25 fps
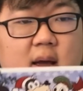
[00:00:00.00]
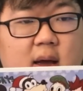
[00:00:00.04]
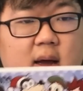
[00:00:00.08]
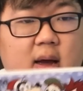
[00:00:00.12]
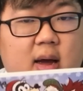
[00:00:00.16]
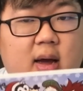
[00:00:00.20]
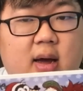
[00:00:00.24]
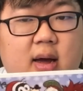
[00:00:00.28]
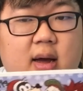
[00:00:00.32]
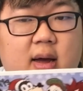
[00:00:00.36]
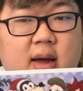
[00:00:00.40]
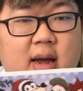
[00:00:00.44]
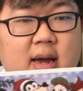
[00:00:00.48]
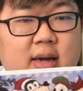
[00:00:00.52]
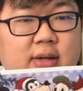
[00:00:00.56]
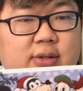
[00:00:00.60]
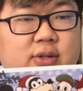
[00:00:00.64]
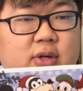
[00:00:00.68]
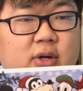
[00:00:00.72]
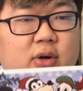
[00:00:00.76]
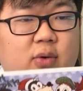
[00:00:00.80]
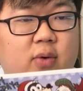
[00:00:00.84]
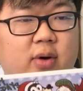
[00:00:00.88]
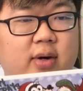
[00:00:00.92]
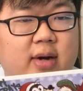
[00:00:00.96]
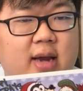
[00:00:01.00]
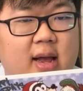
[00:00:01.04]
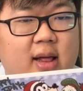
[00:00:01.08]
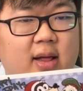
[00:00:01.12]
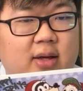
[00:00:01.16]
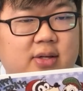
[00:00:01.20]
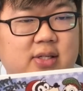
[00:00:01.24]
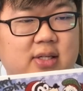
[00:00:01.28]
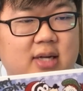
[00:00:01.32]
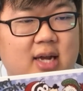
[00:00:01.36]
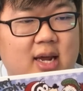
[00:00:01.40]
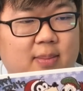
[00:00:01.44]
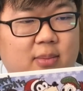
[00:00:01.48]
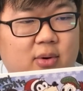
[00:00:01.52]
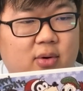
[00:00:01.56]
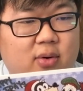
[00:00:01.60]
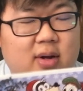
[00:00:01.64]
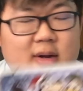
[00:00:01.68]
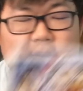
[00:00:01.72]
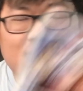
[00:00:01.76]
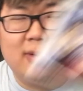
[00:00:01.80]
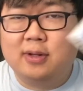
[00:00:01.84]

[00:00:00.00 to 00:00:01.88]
Hi, SungWon, Alex, and Anne-Marie.